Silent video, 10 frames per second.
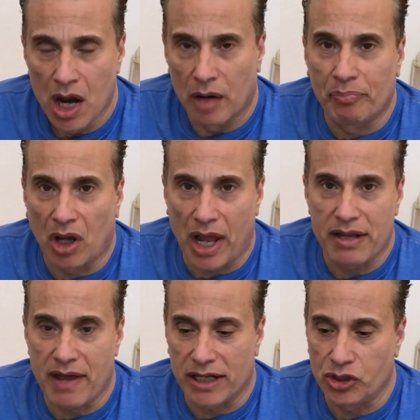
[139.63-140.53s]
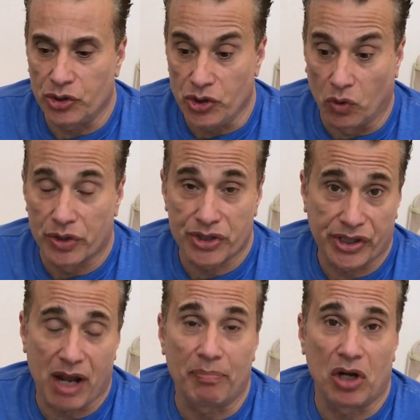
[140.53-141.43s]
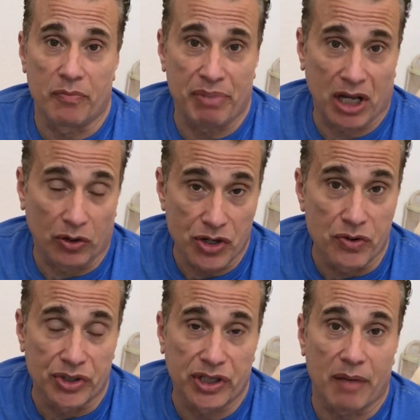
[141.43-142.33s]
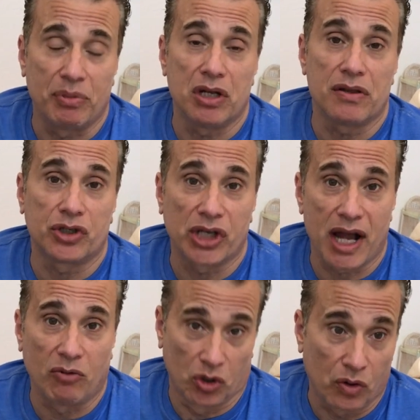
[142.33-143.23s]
apply that to your step out of bed, or your step into the shower,